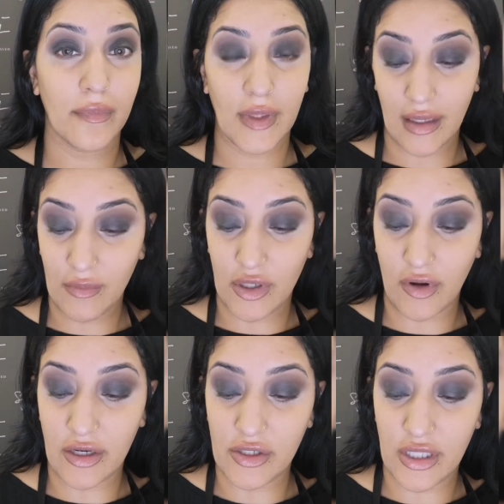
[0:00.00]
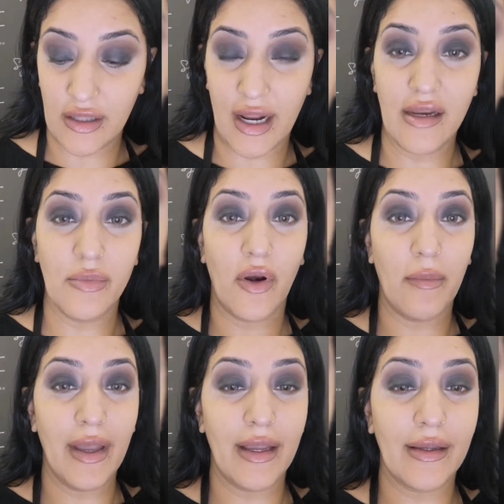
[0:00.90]
Okay, I'm going to run and do the other eye and I'll be right
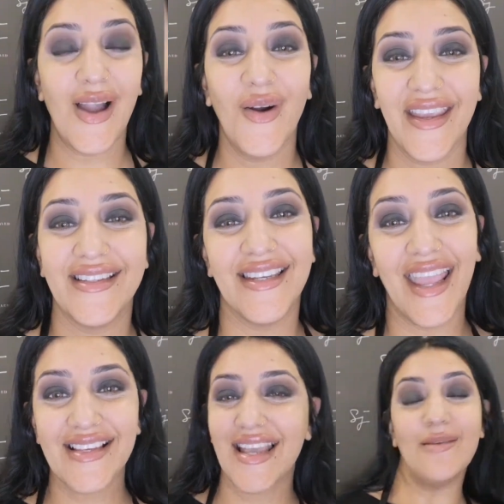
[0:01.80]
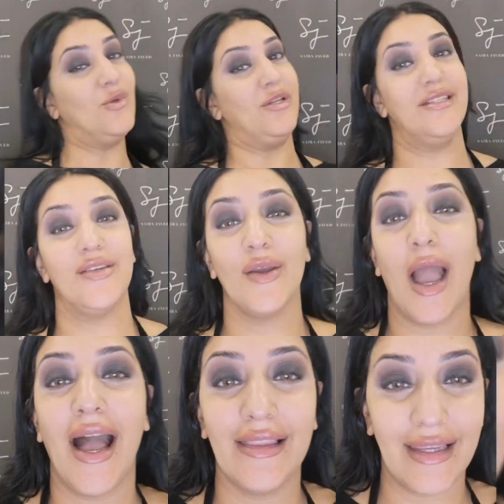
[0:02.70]
back. Okay, next I'm going to
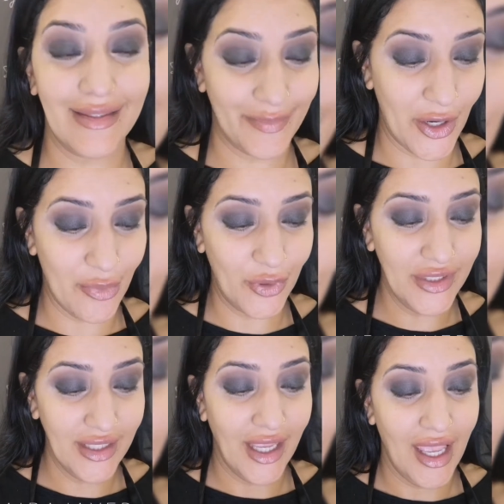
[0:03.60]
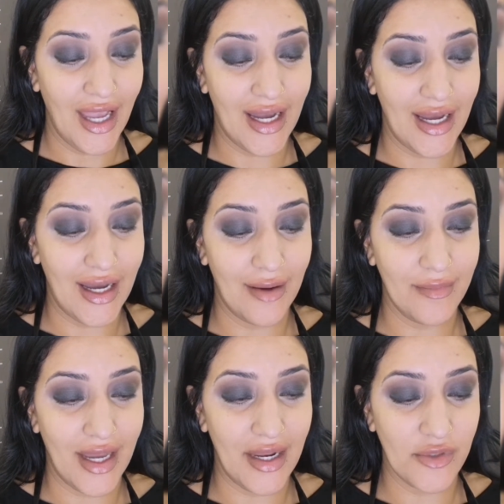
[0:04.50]
highlight the brow bone
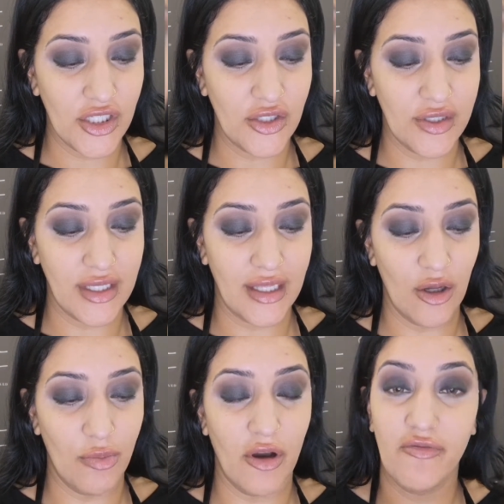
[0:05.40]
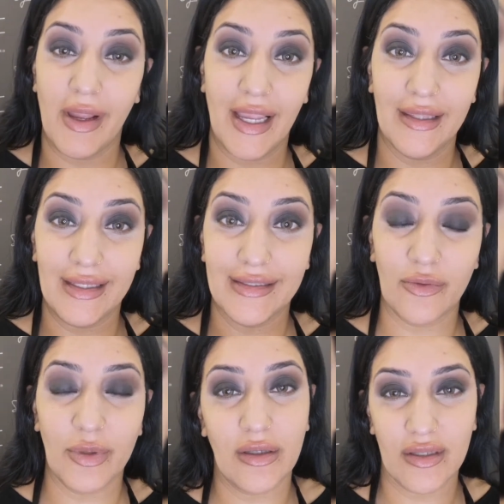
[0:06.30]
and I'm just using a little bit of my
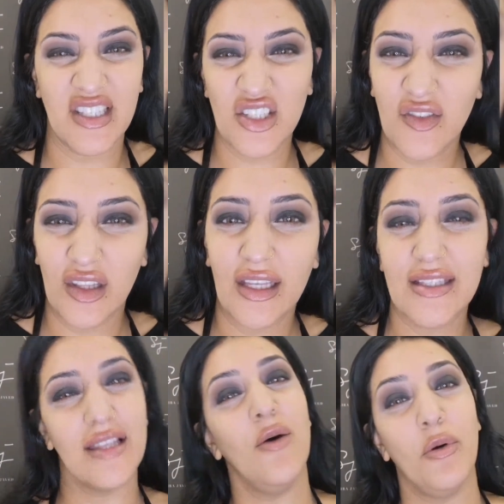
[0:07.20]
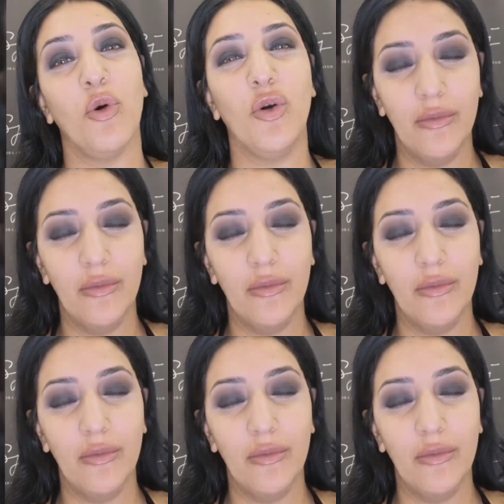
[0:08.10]
highlighter because I just feel like it's a little bit more